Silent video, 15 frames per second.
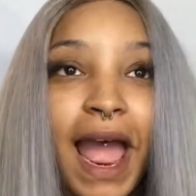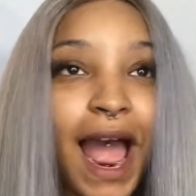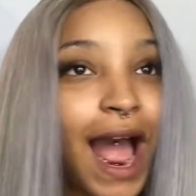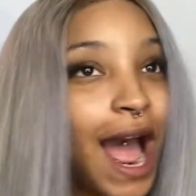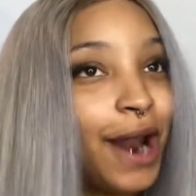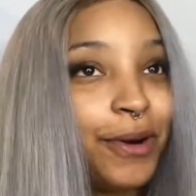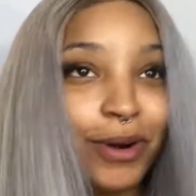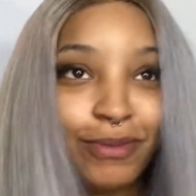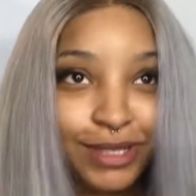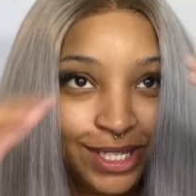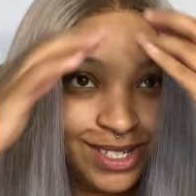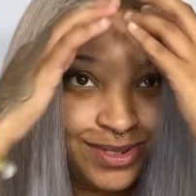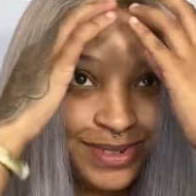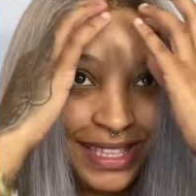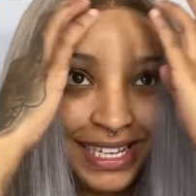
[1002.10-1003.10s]
I don't know what to
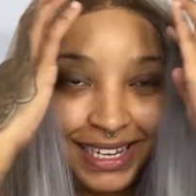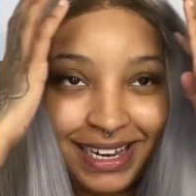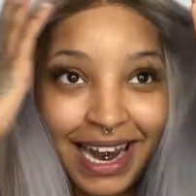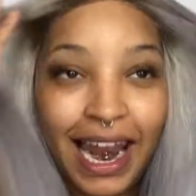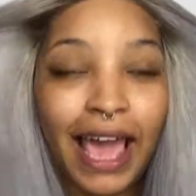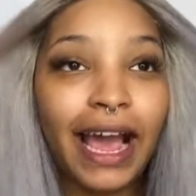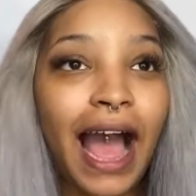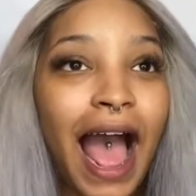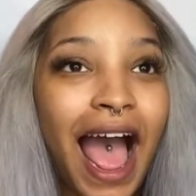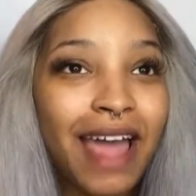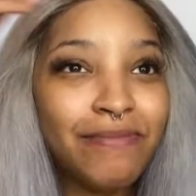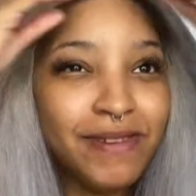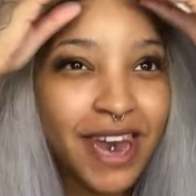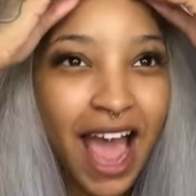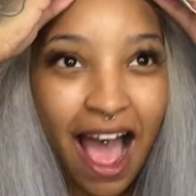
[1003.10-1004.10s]
do with it. Like
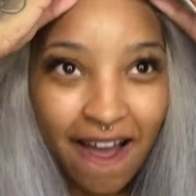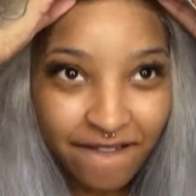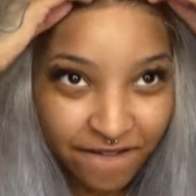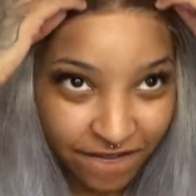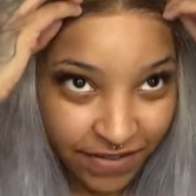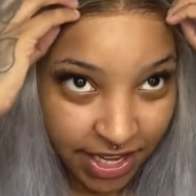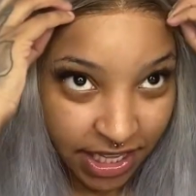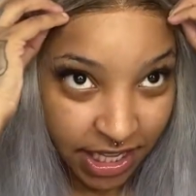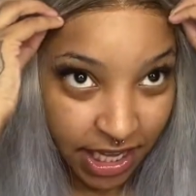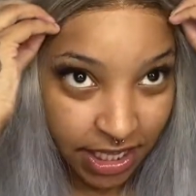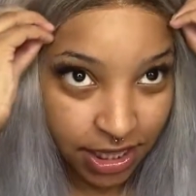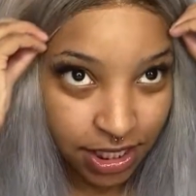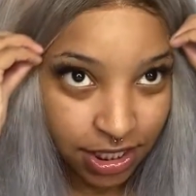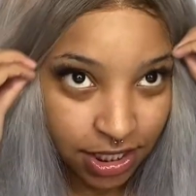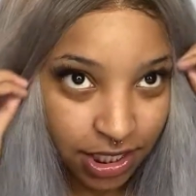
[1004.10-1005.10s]
I'm not feeling
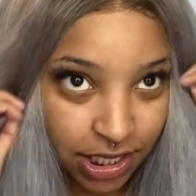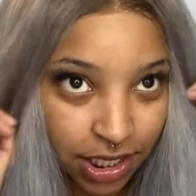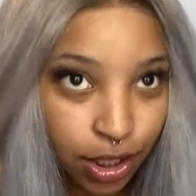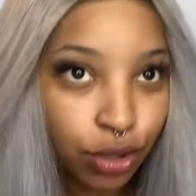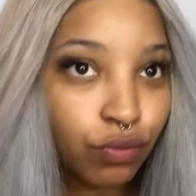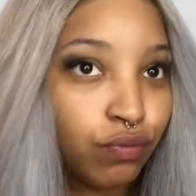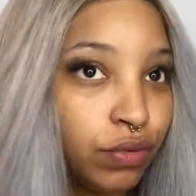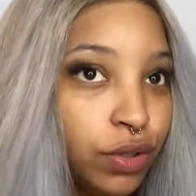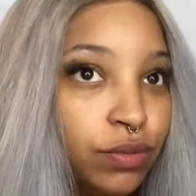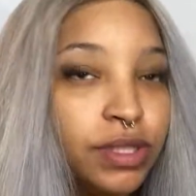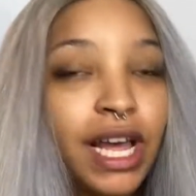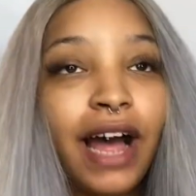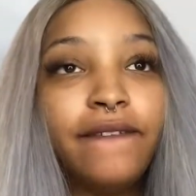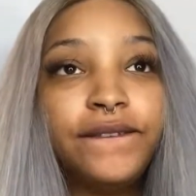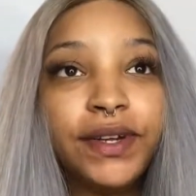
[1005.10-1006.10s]
the dark roots.
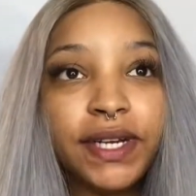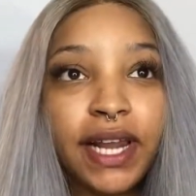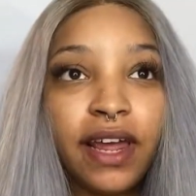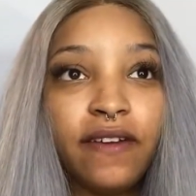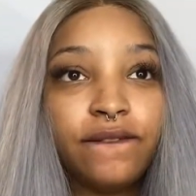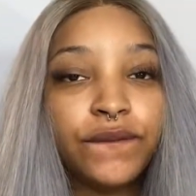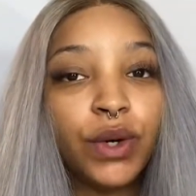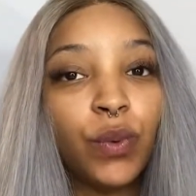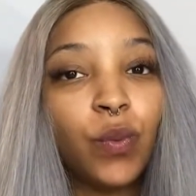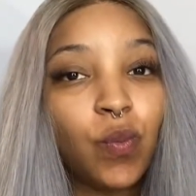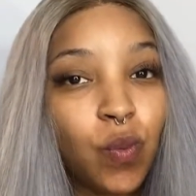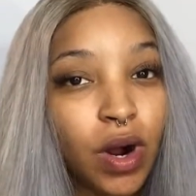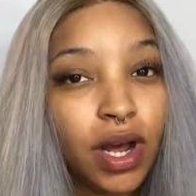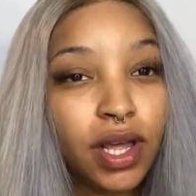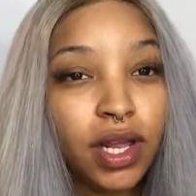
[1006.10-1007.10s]
I feel like for
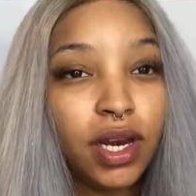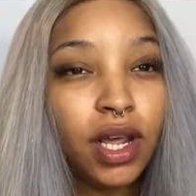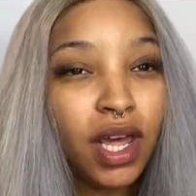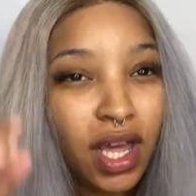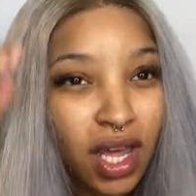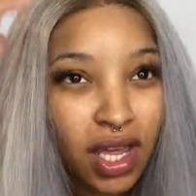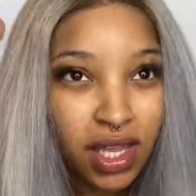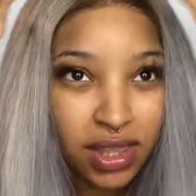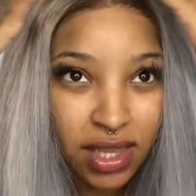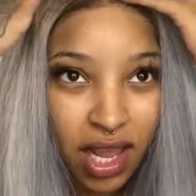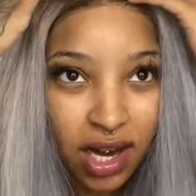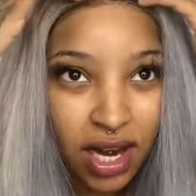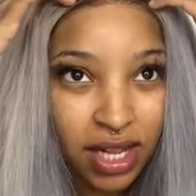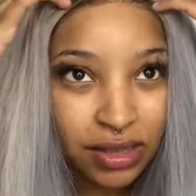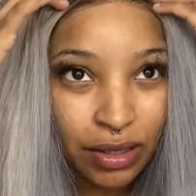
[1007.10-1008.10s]
one, they
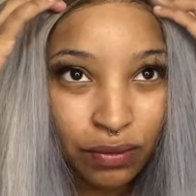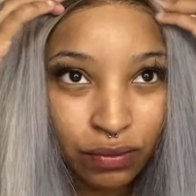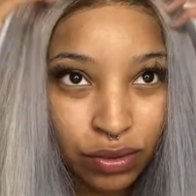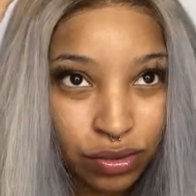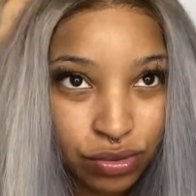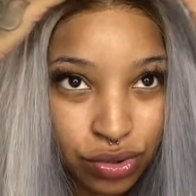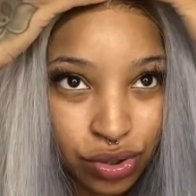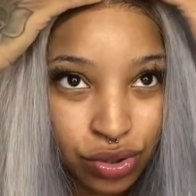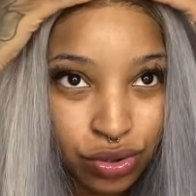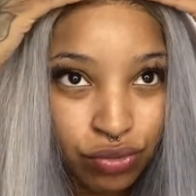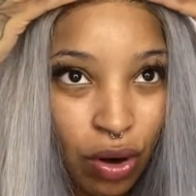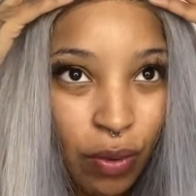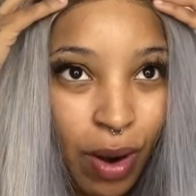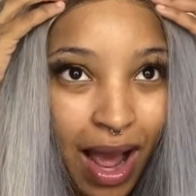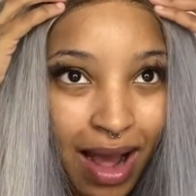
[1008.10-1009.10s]
let the roots
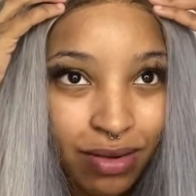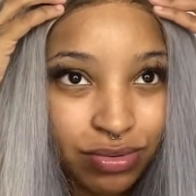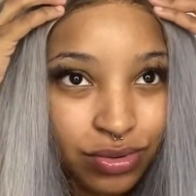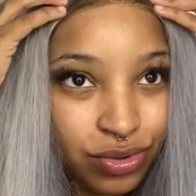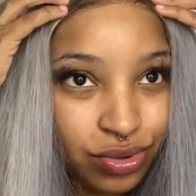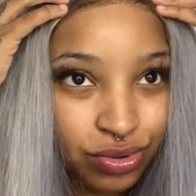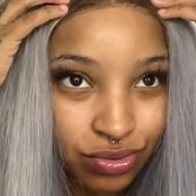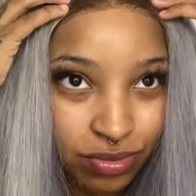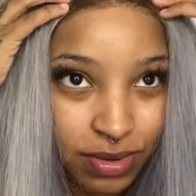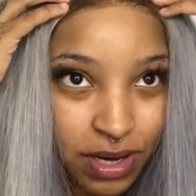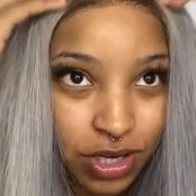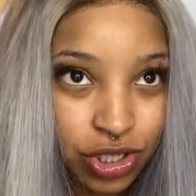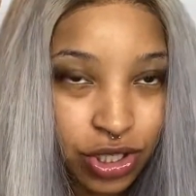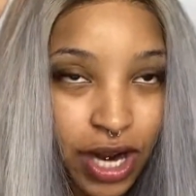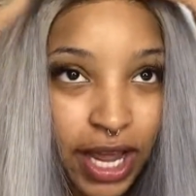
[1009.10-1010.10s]
grow out too
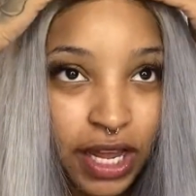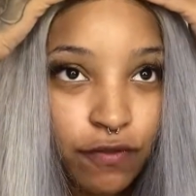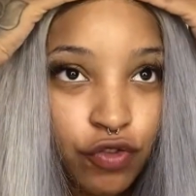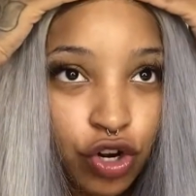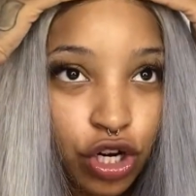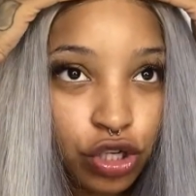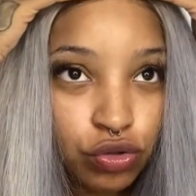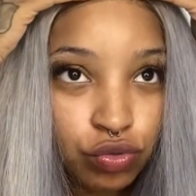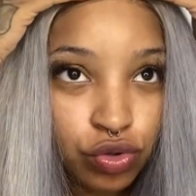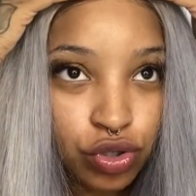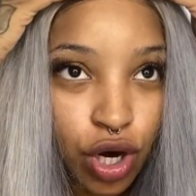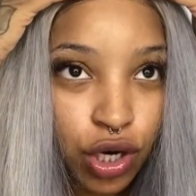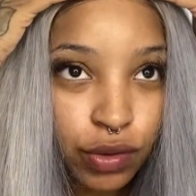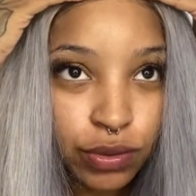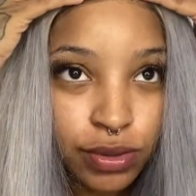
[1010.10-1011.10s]
much. Like if you're gonna do
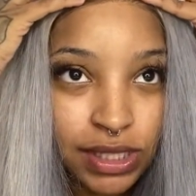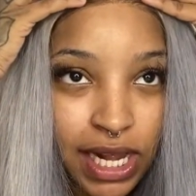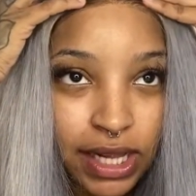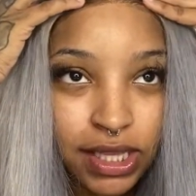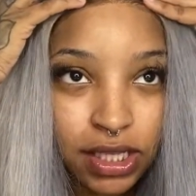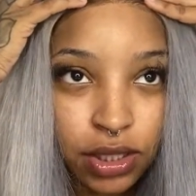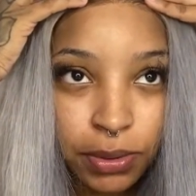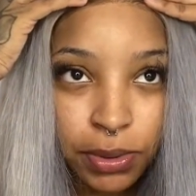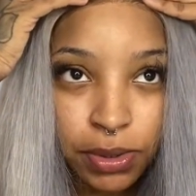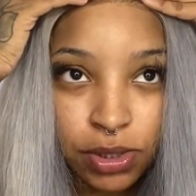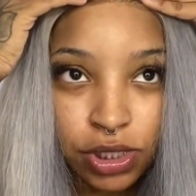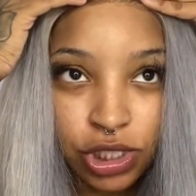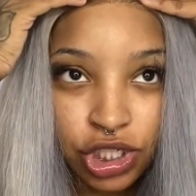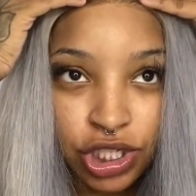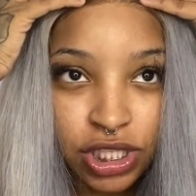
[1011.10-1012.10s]
dark roots, I think the
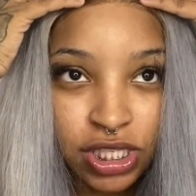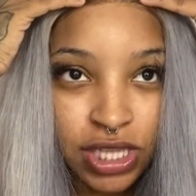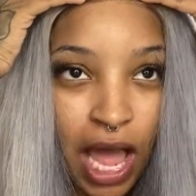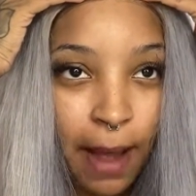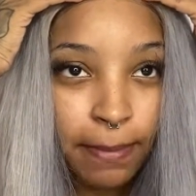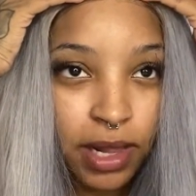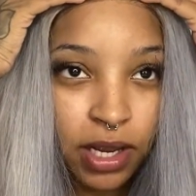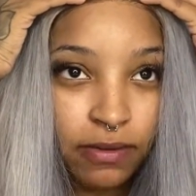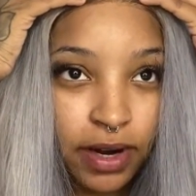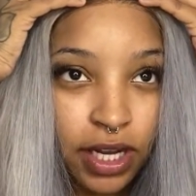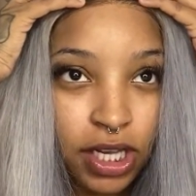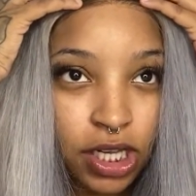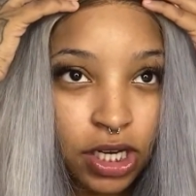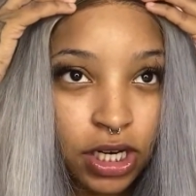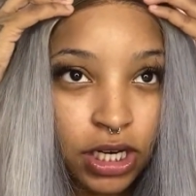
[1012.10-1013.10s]
roots should stop like right
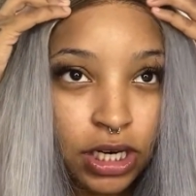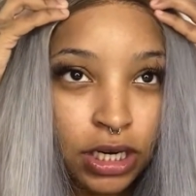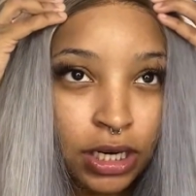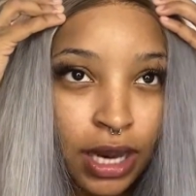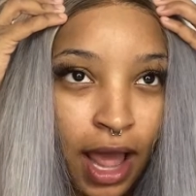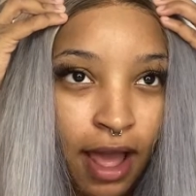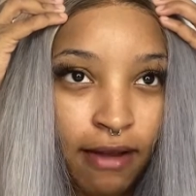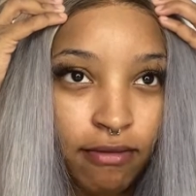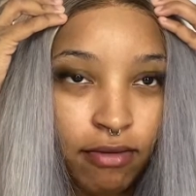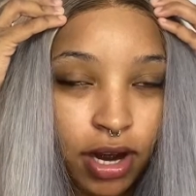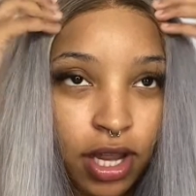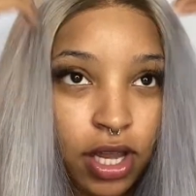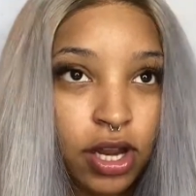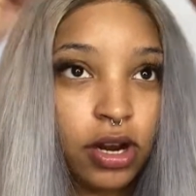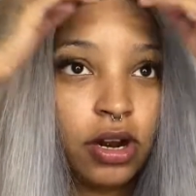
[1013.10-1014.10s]
here, not right
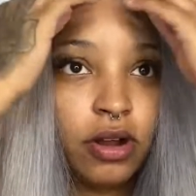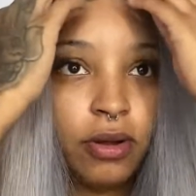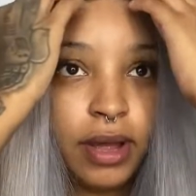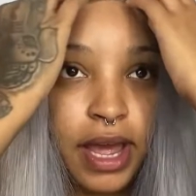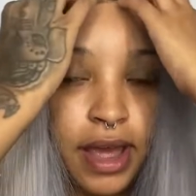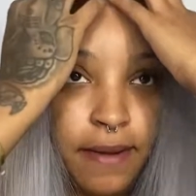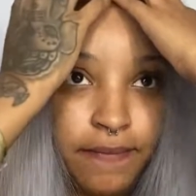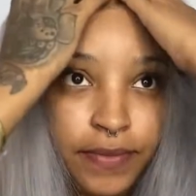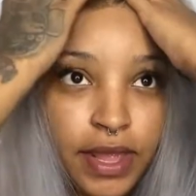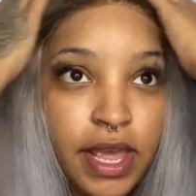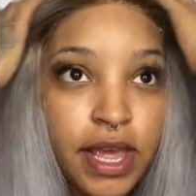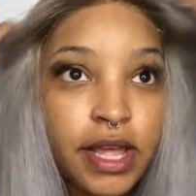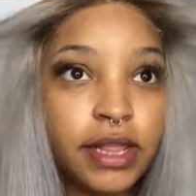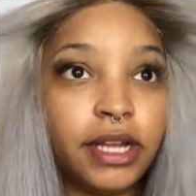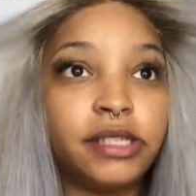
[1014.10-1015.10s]
here, okay?
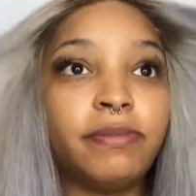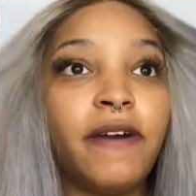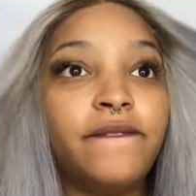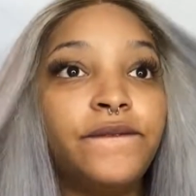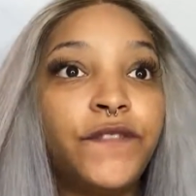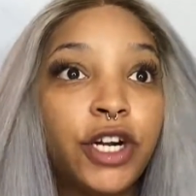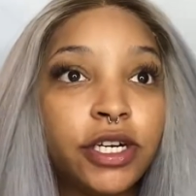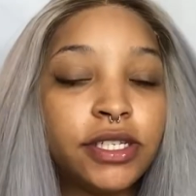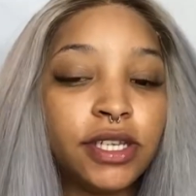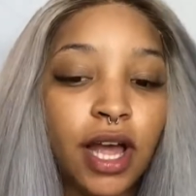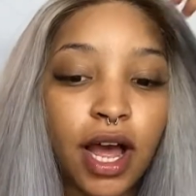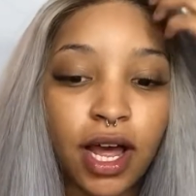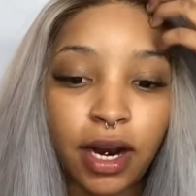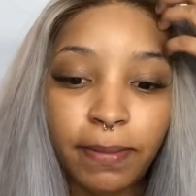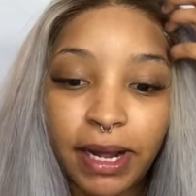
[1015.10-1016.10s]
That's my first
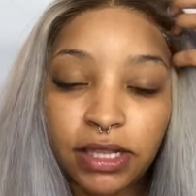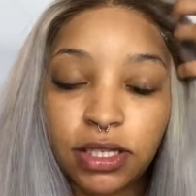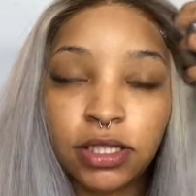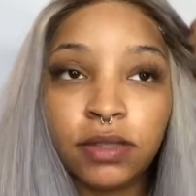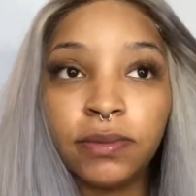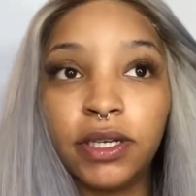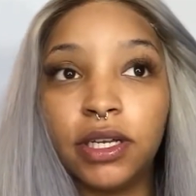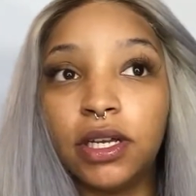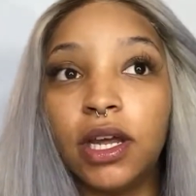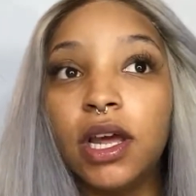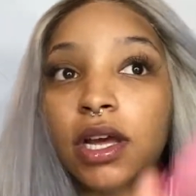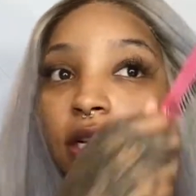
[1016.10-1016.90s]
con about this wig.